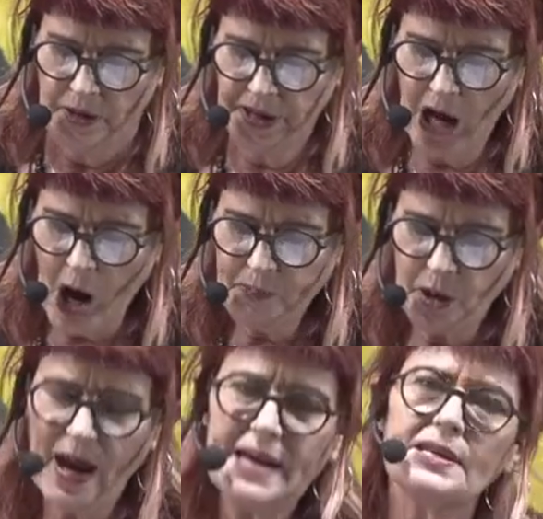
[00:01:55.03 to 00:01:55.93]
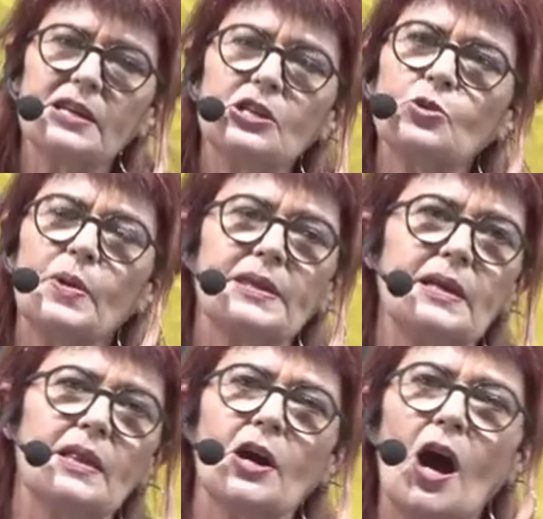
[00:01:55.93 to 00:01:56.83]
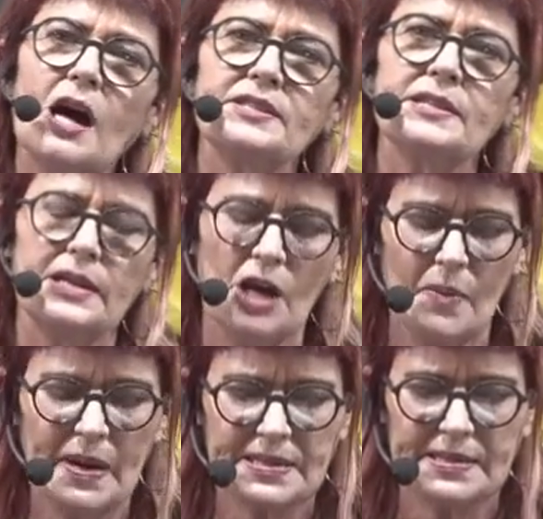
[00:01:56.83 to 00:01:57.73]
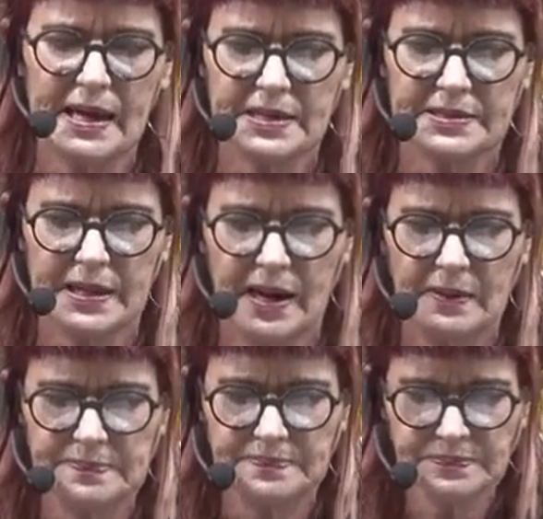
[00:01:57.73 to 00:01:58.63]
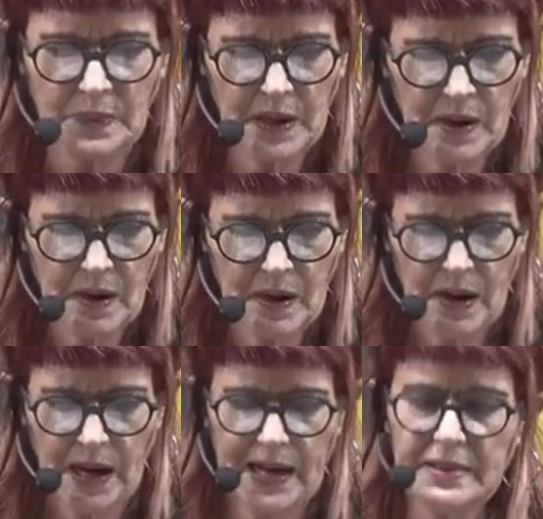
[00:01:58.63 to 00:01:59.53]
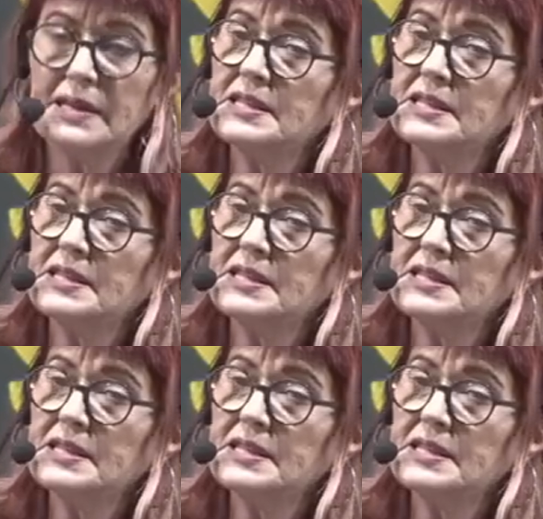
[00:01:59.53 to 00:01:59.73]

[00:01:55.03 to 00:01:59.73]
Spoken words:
the operators within the carcinomic sector, in the